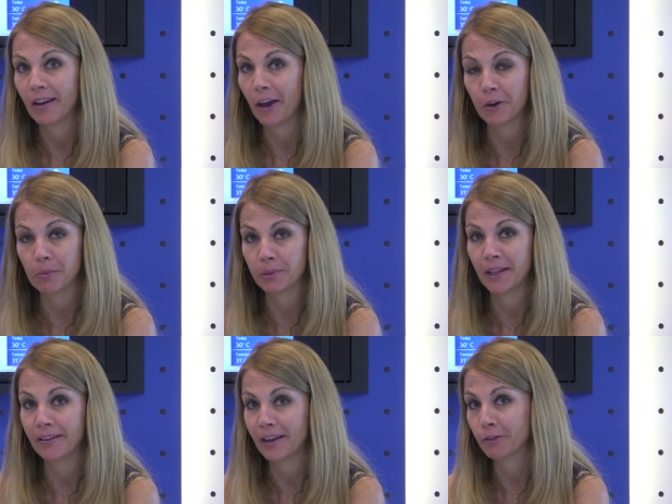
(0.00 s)
I don't
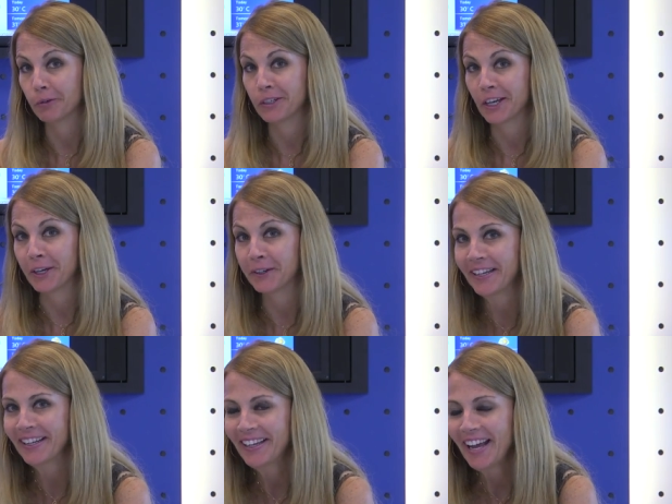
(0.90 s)
plan on ever
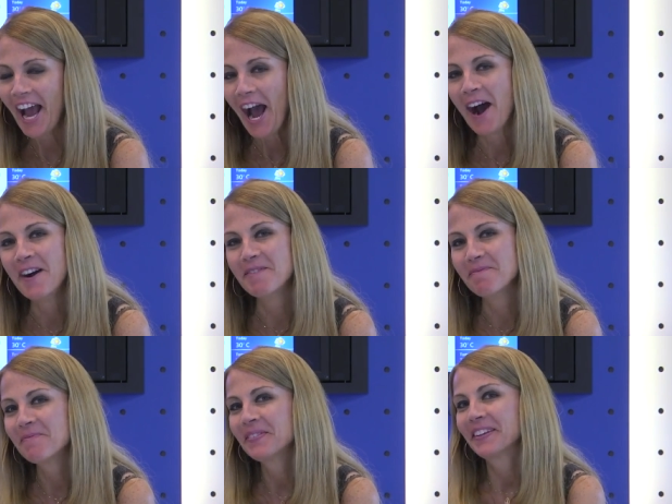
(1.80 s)
retiring,
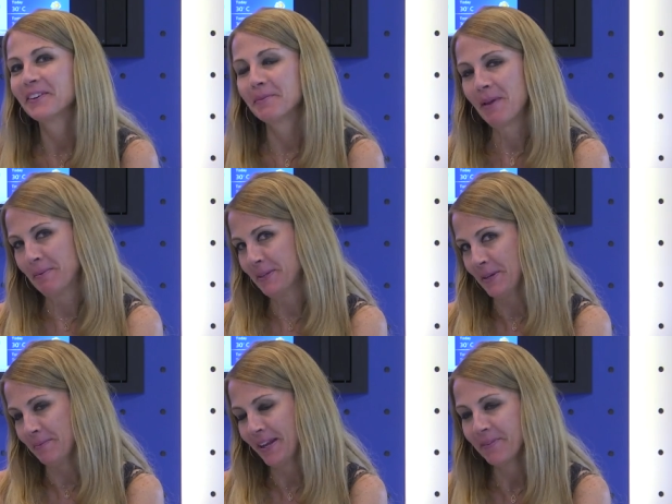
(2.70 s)
or maybe
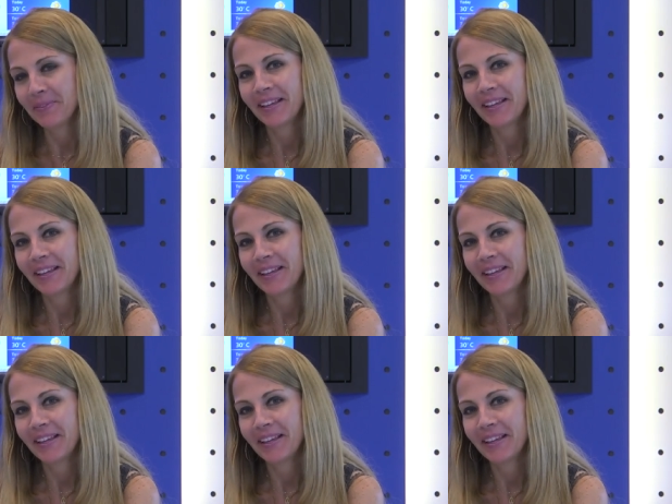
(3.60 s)
someday.